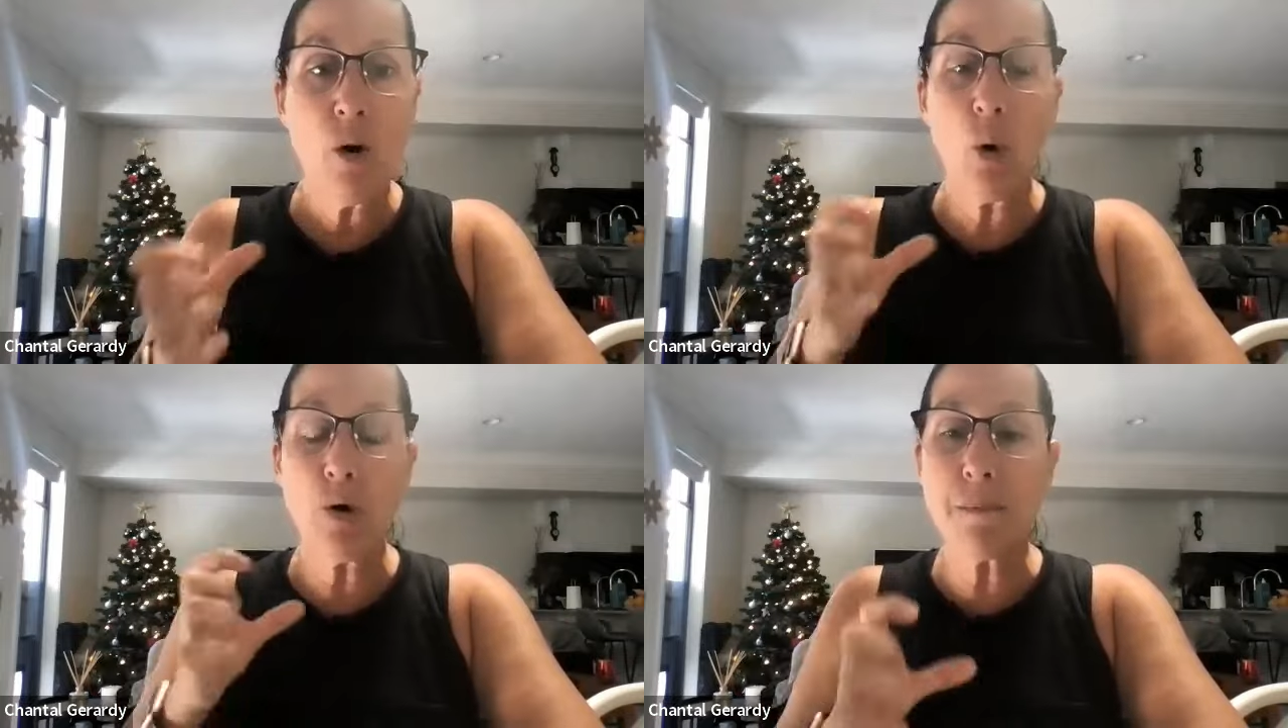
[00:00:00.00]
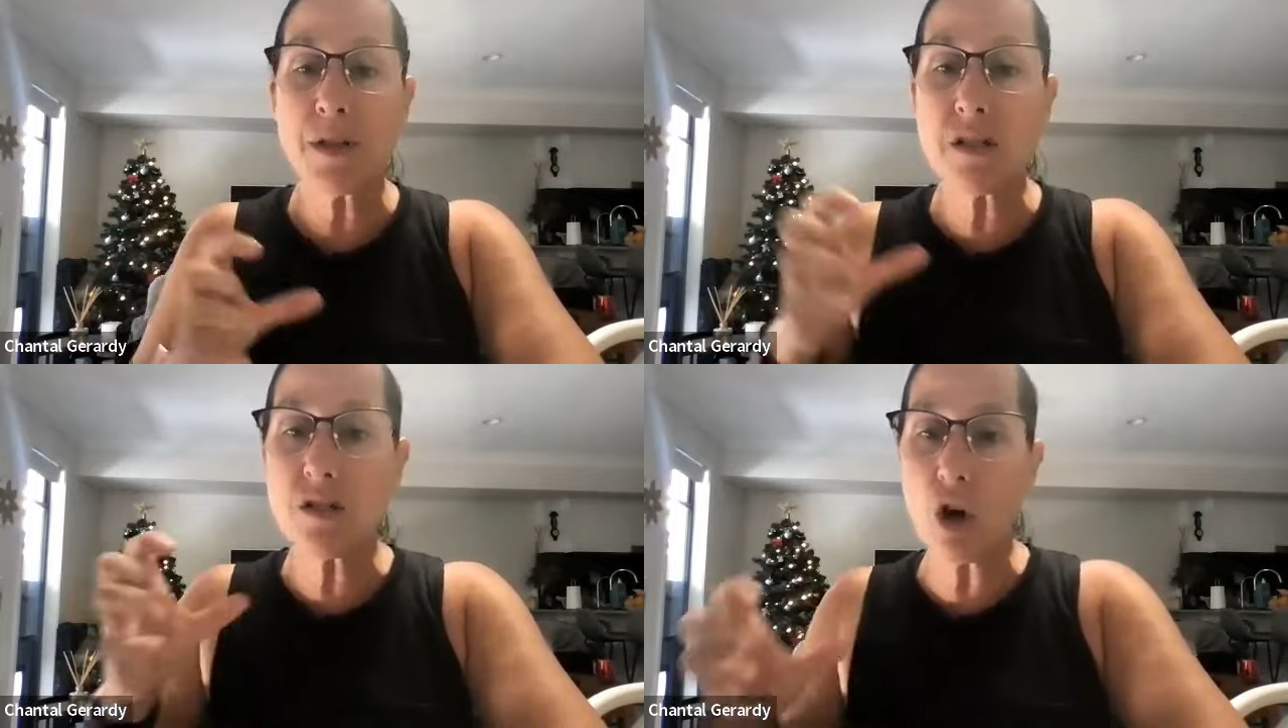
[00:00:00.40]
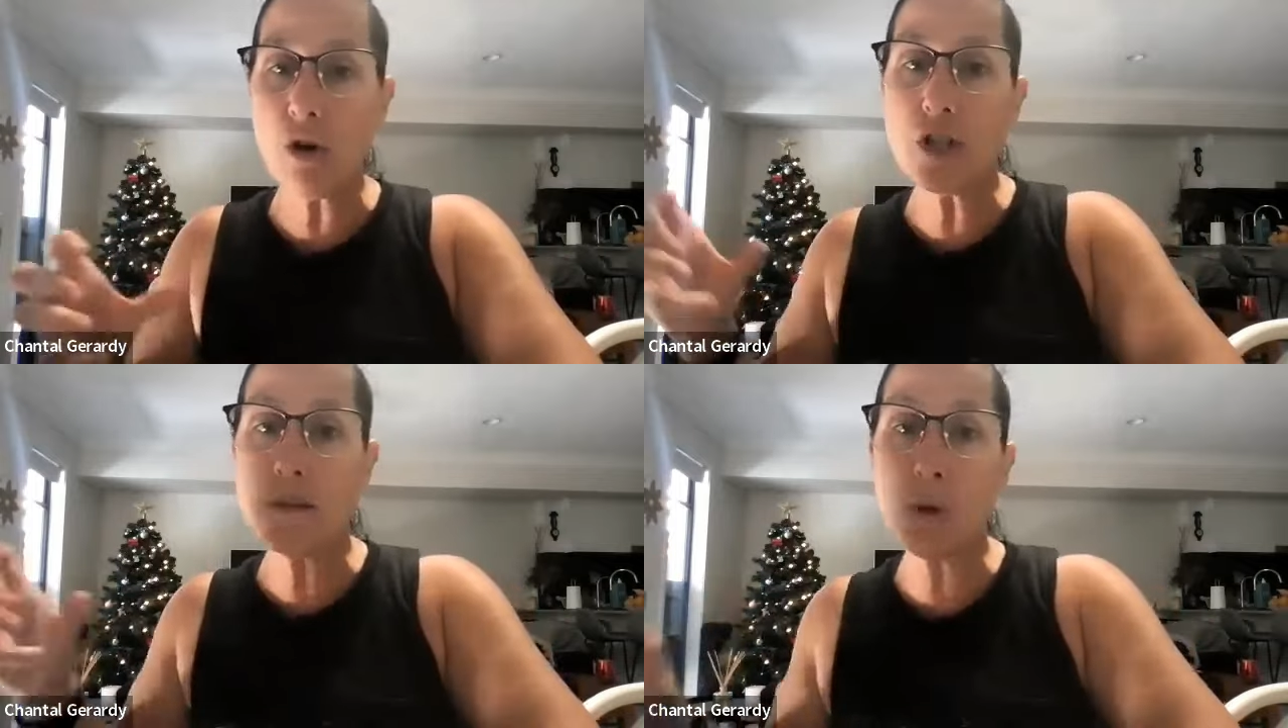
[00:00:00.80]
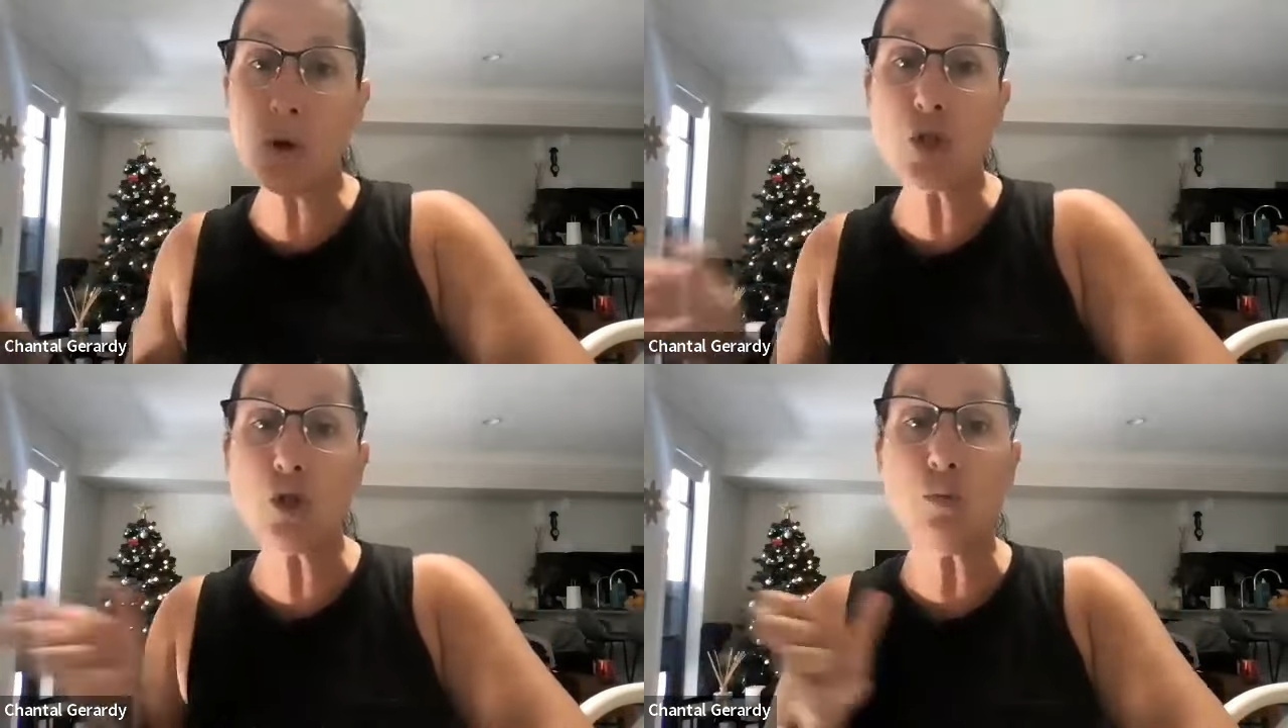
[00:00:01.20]
or the business owner's
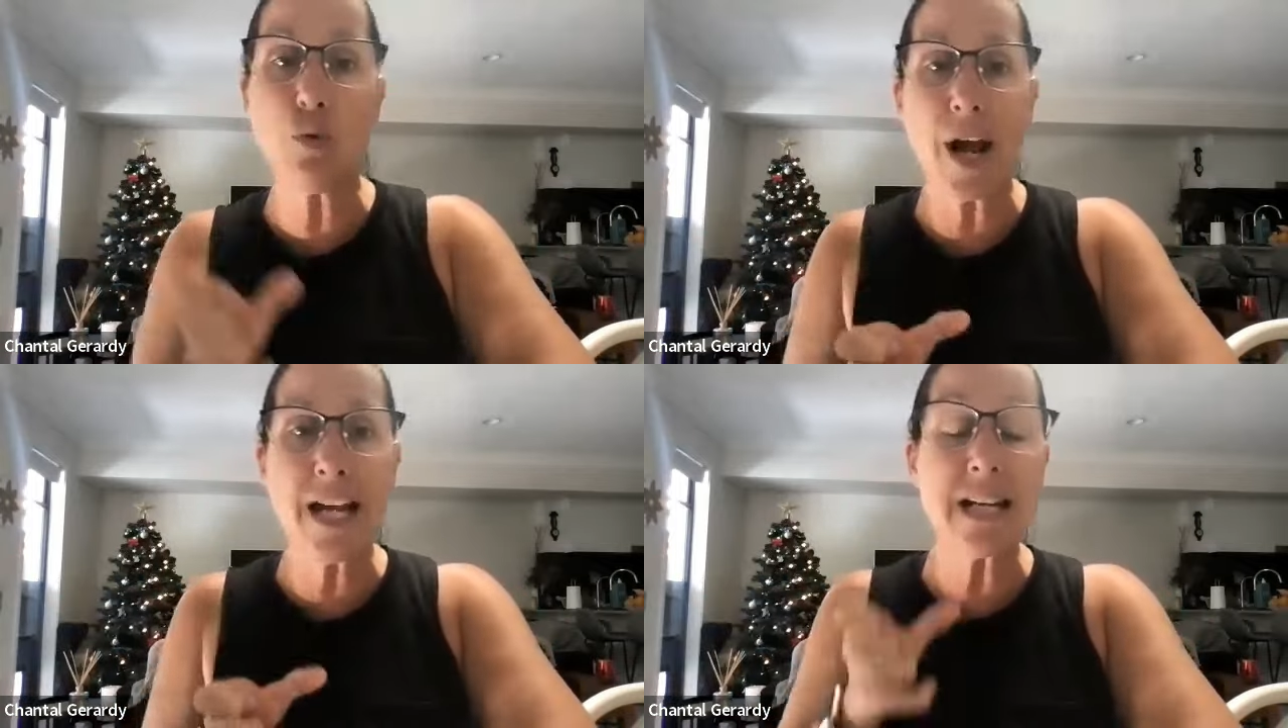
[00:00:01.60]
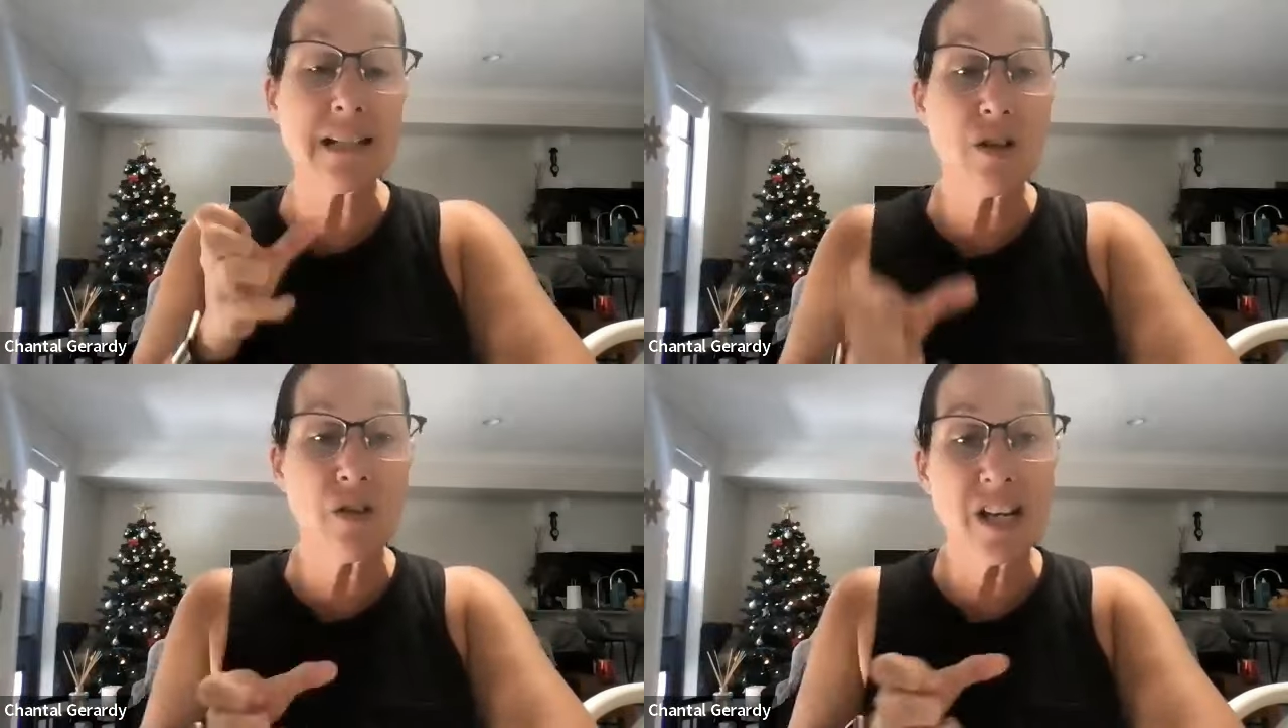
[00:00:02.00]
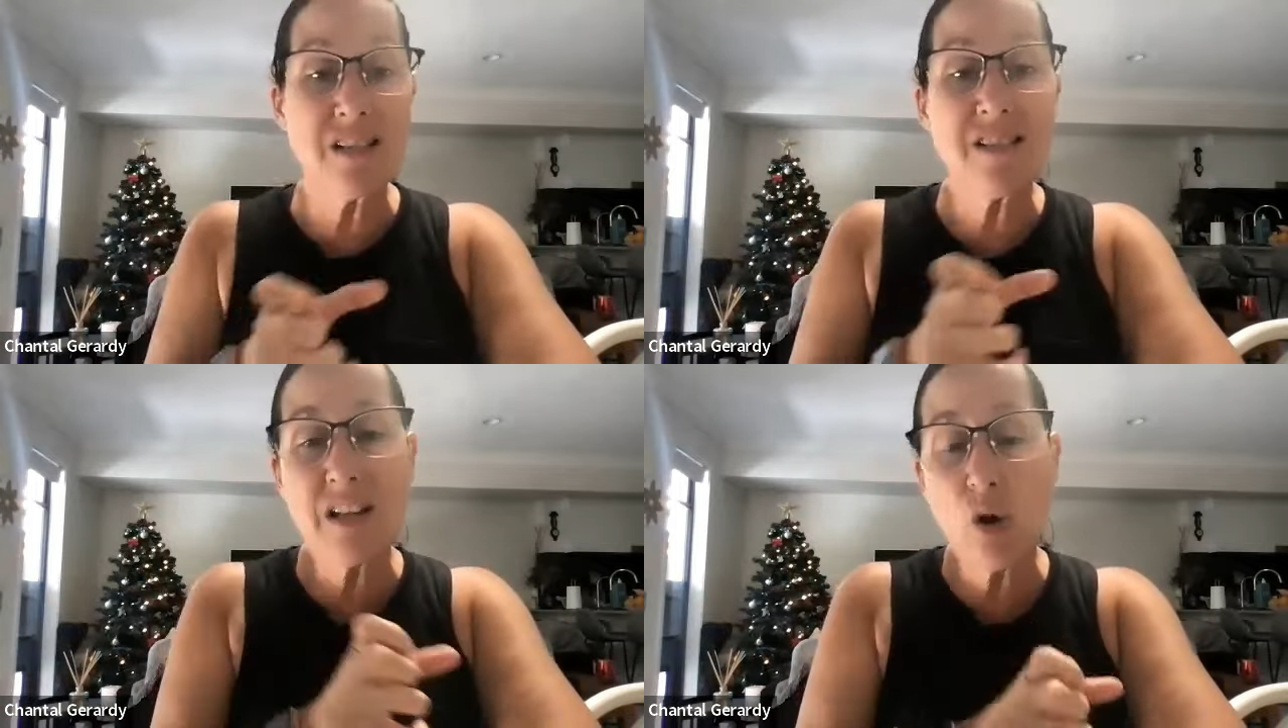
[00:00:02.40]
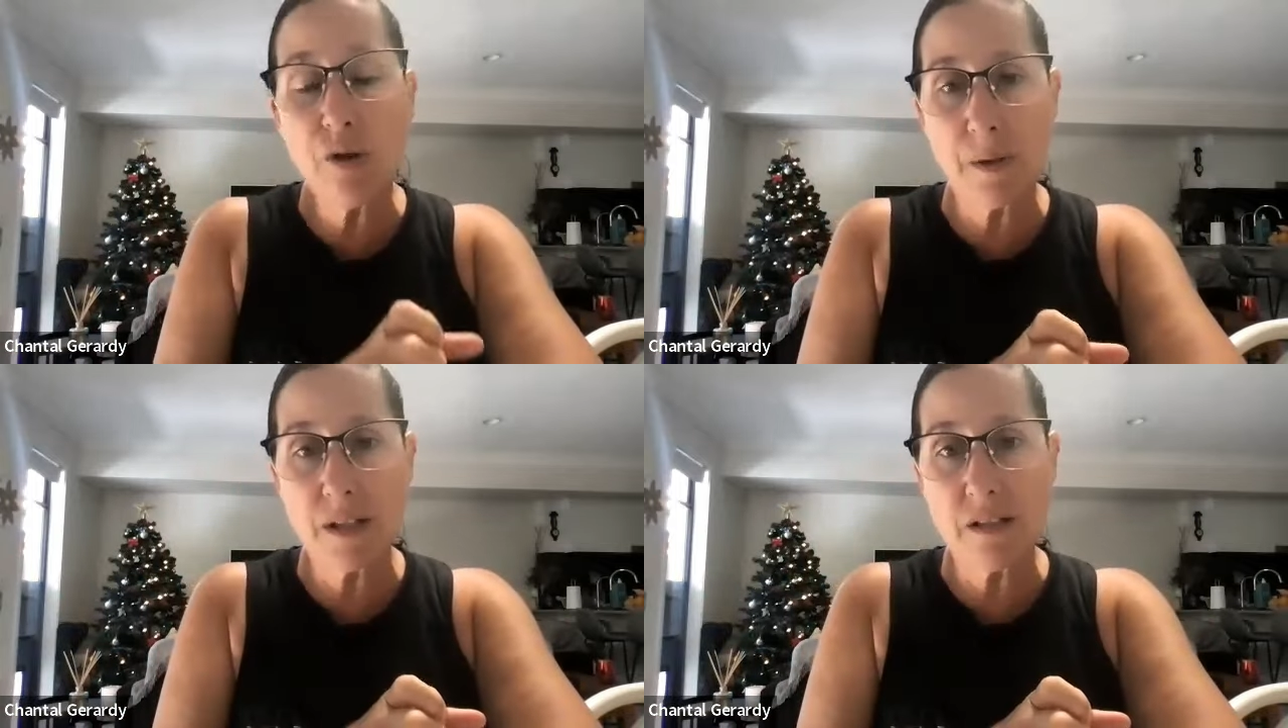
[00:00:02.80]
personal branding so they can sell
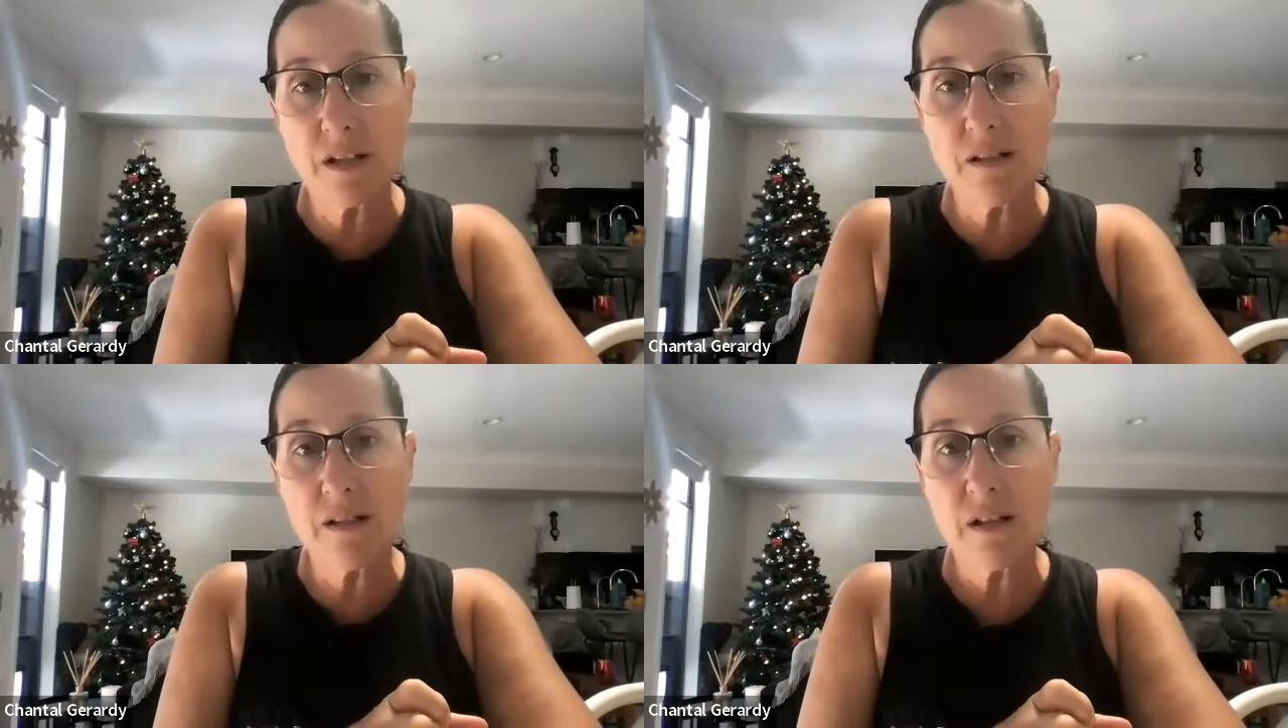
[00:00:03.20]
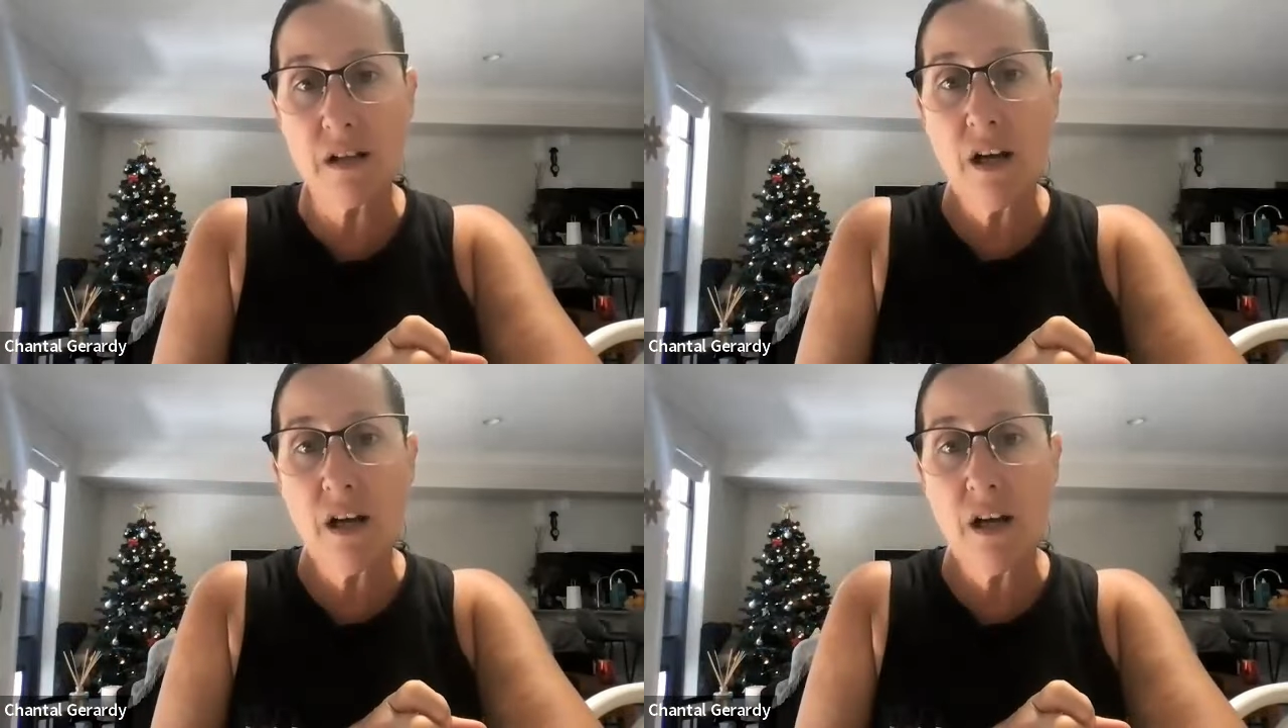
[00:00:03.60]
the business.